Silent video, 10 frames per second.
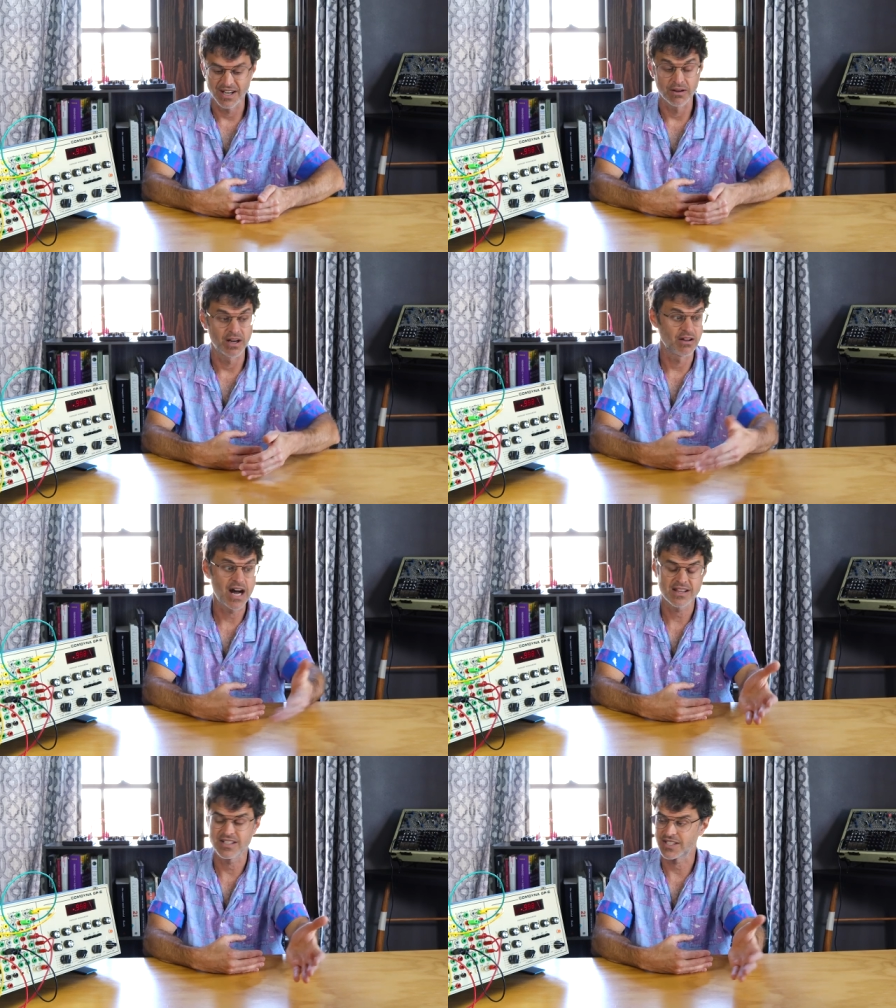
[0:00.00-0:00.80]
a, a
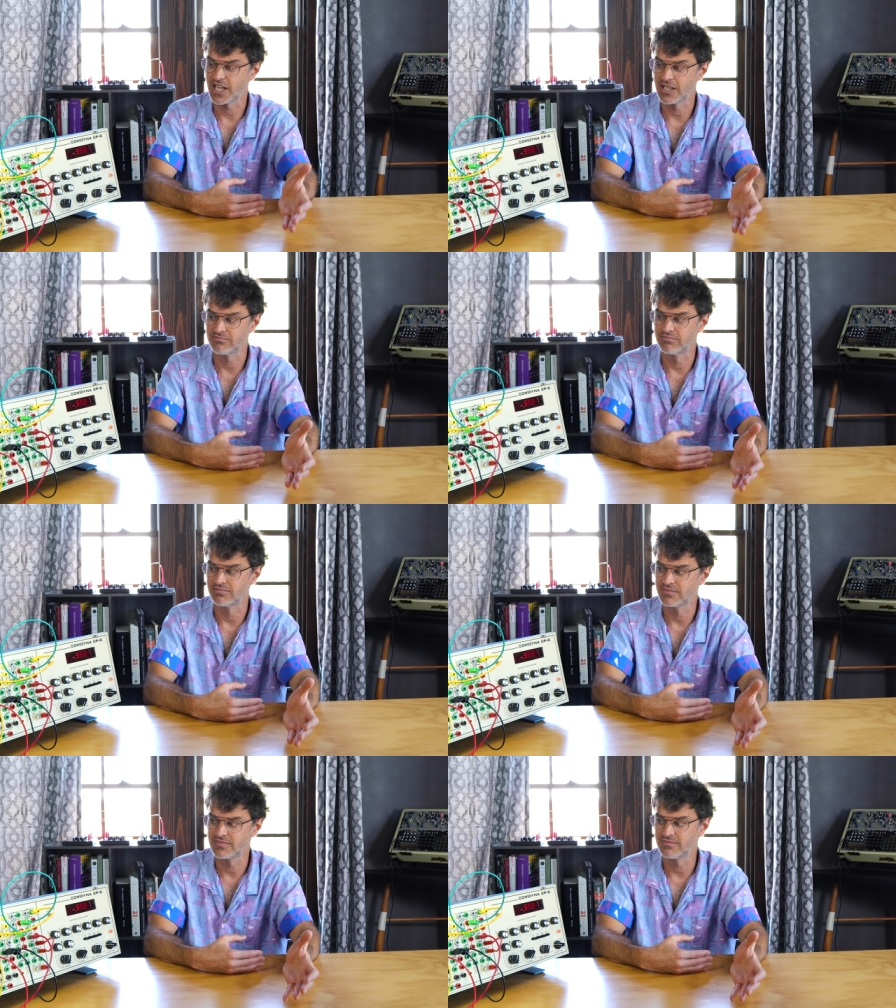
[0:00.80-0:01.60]
lot of the
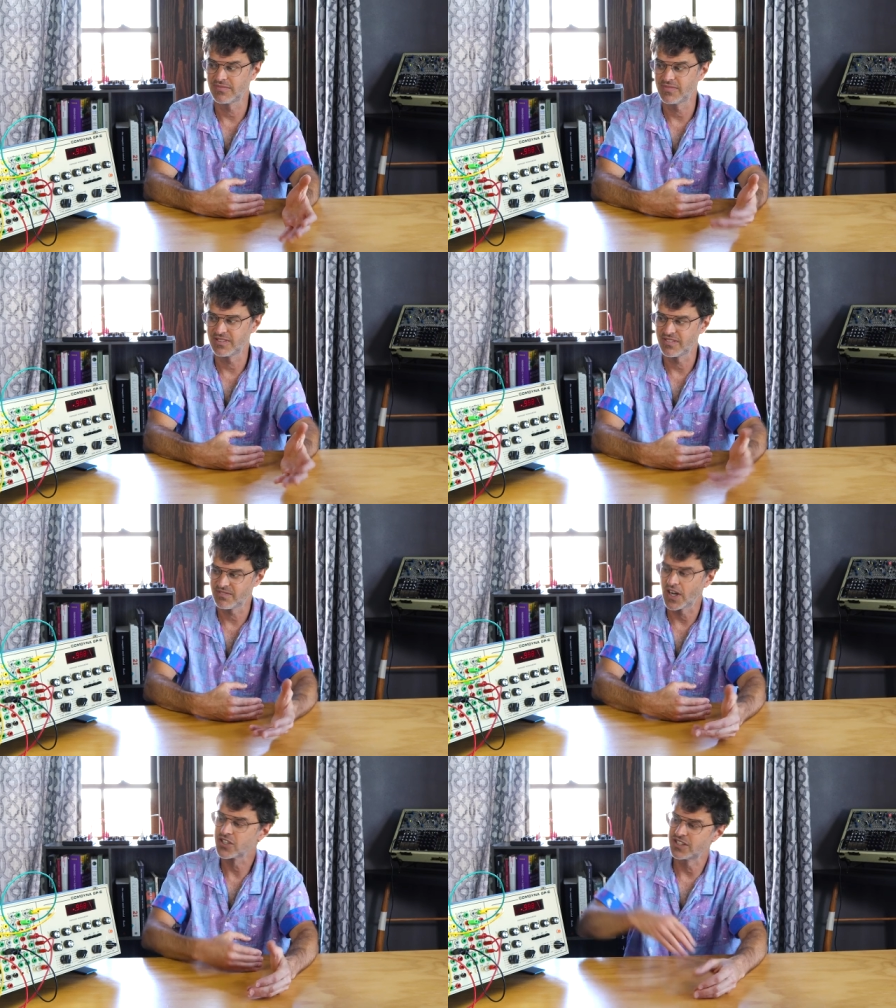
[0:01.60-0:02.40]
same
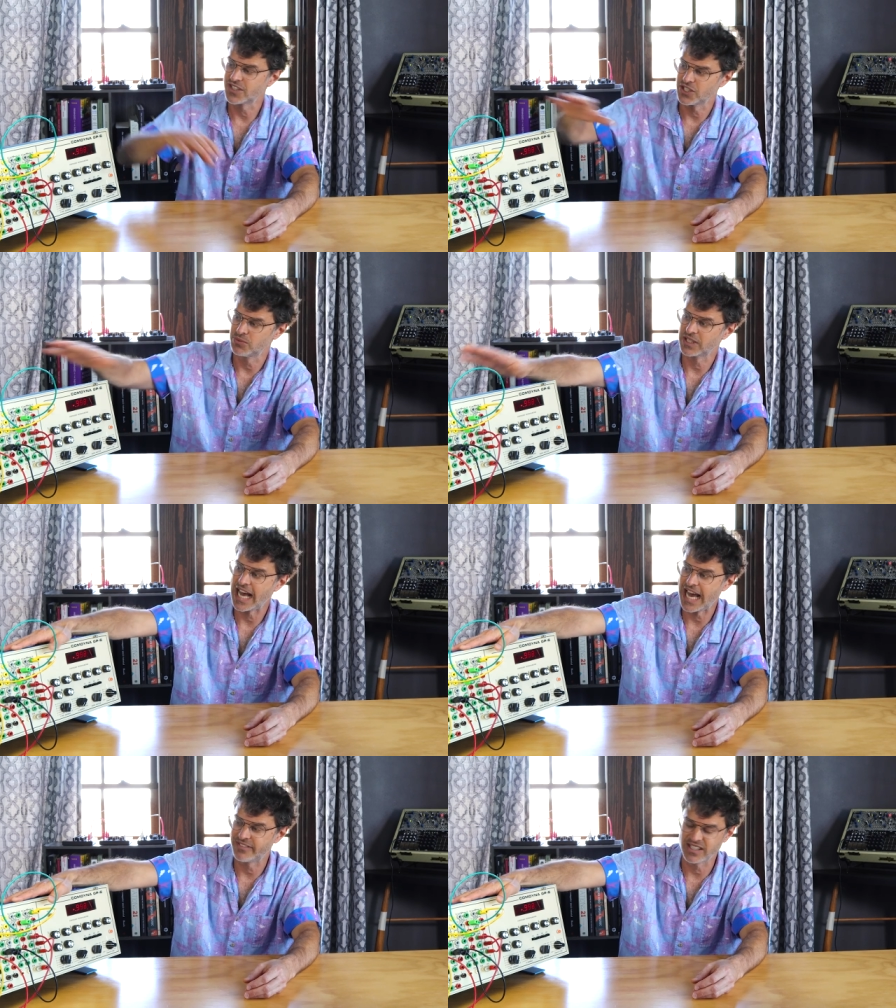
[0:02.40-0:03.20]
functions that you would
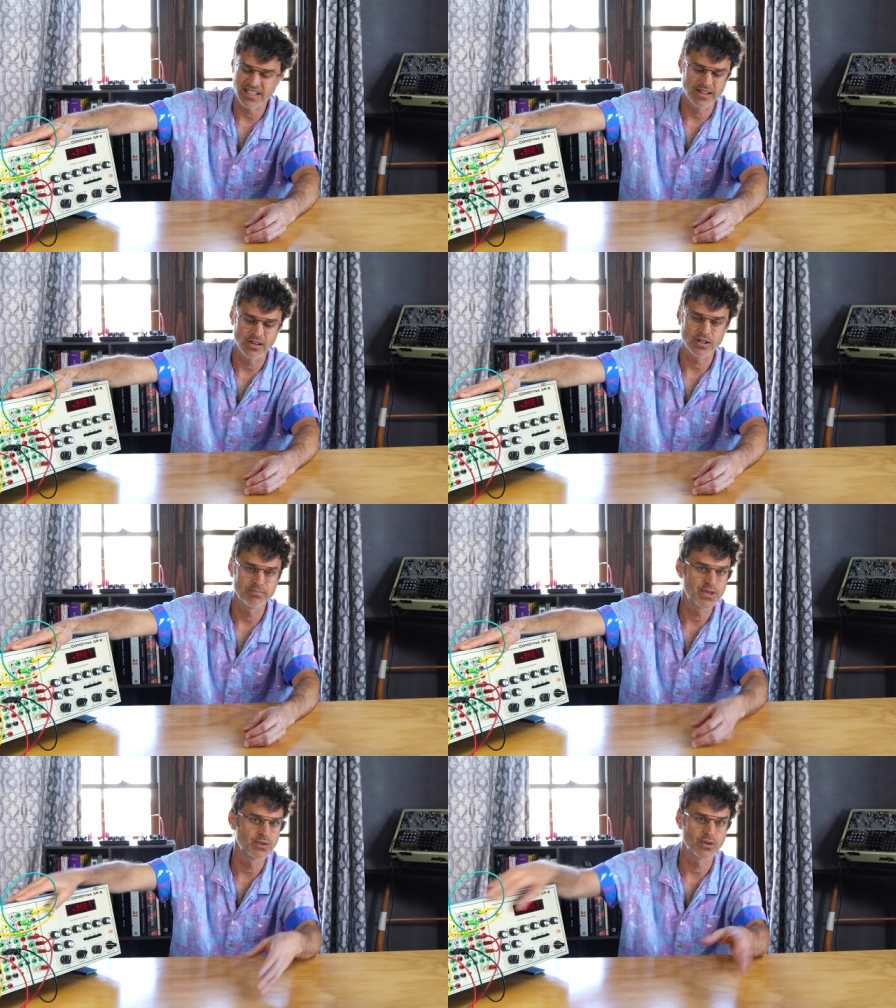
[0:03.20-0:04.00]
have in an analog
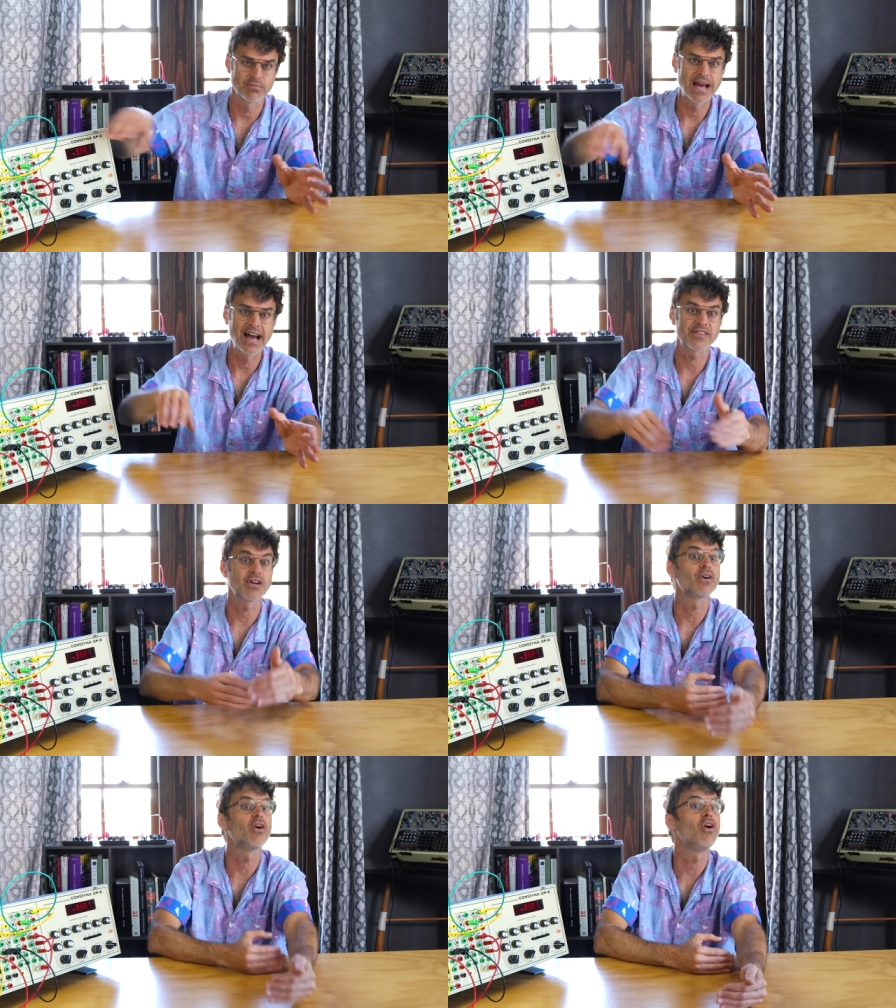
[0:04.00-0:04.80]
computer or
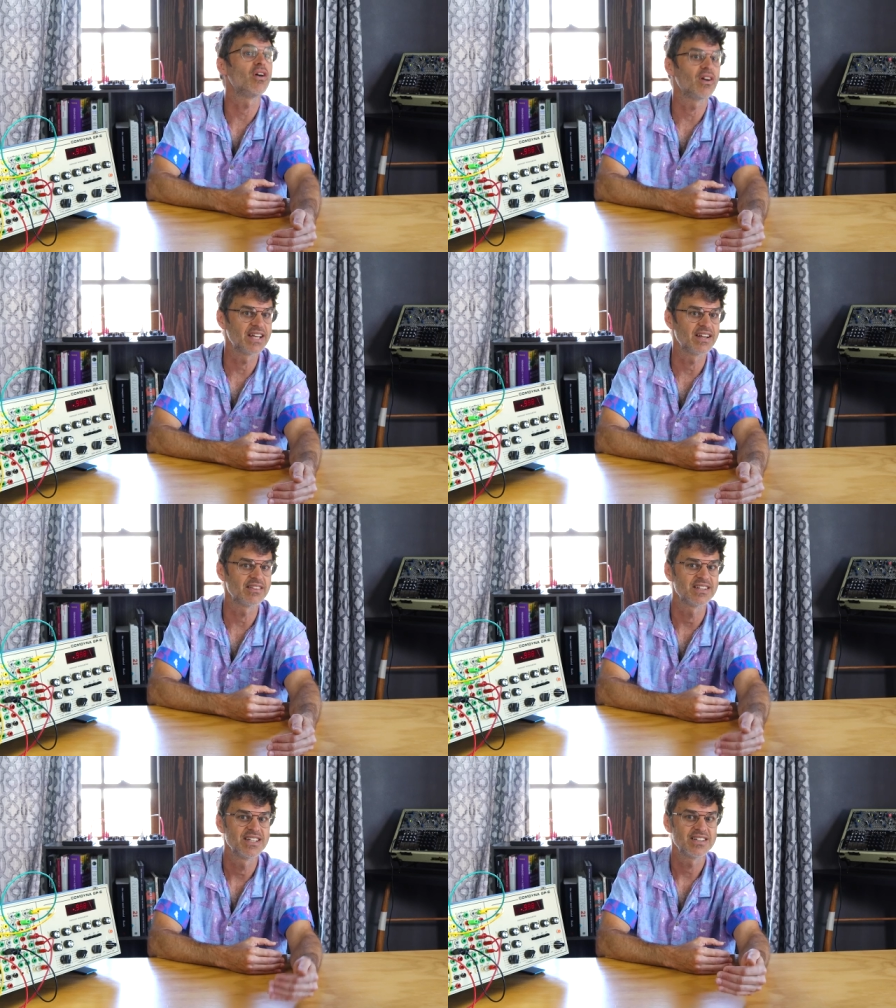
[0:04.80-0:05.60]
maths are all
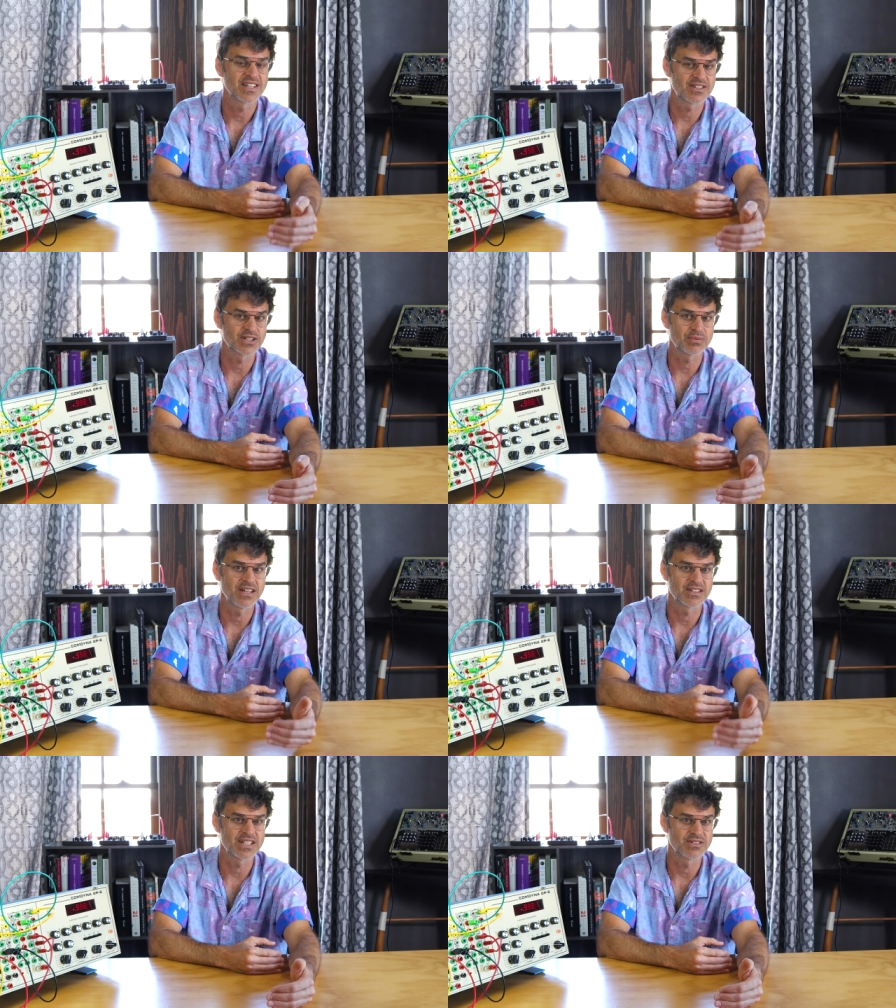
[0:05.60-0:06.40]
in the
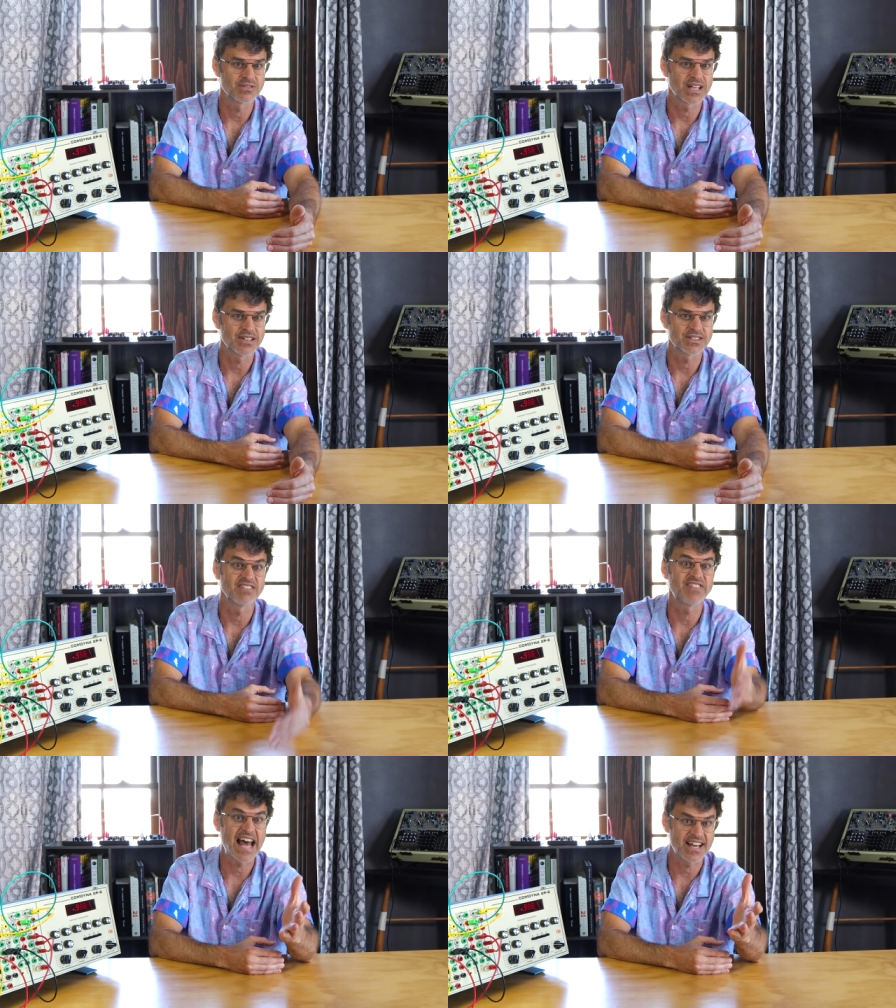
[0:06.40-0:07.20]
Kurzweil K two thousand,
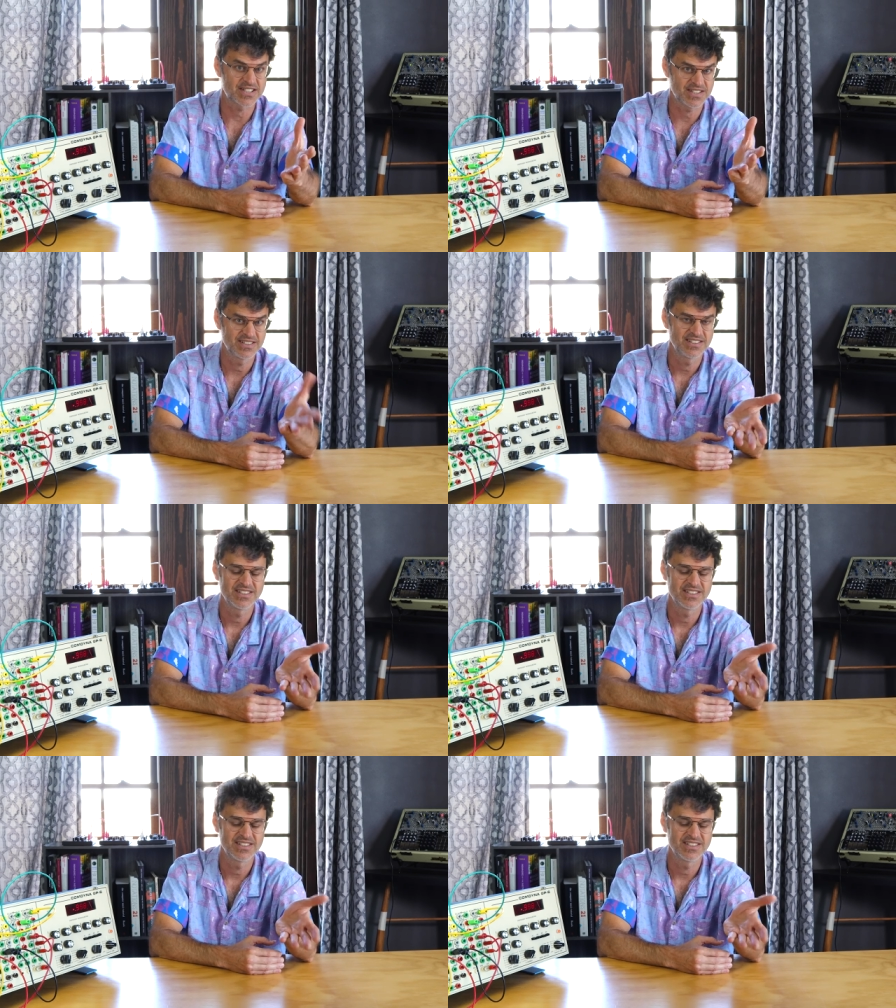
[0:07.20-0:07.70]
the vast